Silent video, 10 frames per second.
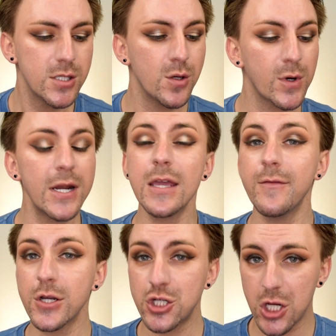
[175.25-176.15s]
So we're gonna give
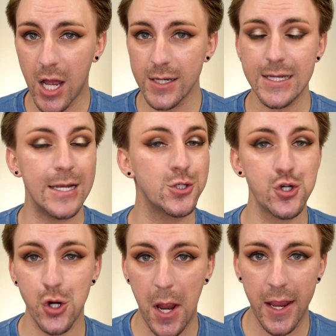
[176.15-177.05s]
it a shot and
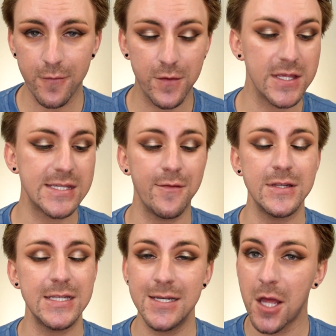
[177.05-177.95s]
try it for the
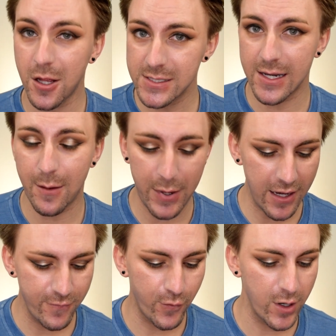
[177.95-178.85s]
$17 that I
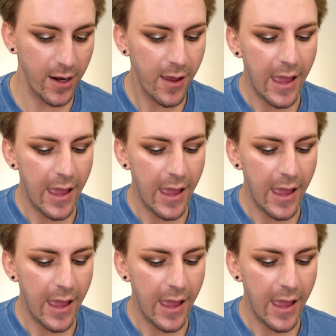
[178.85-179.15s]
paid for it.